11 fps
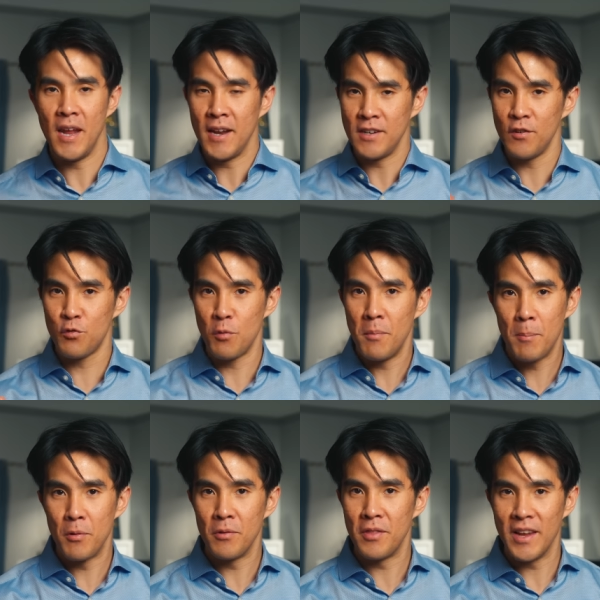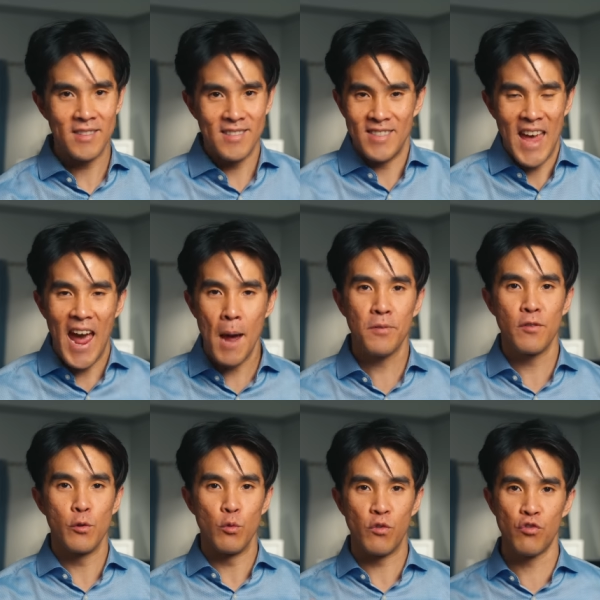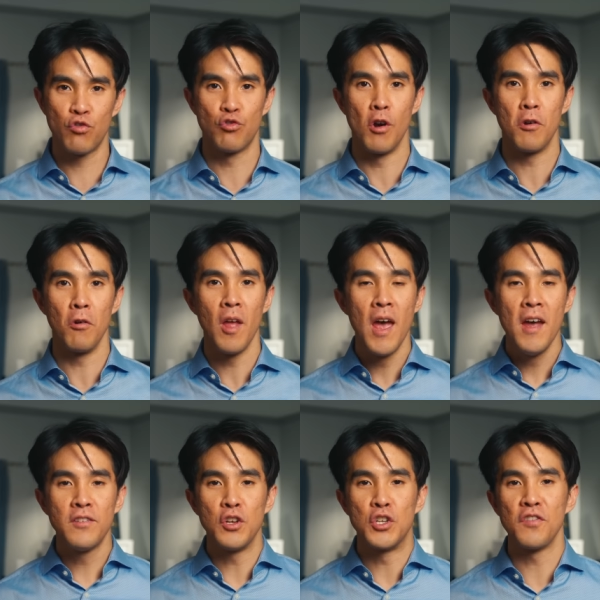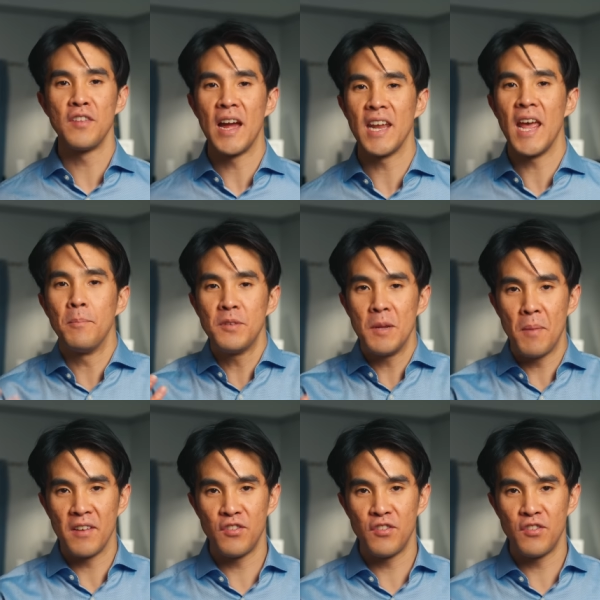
and I just remembered like the absolute struggle to just not empty my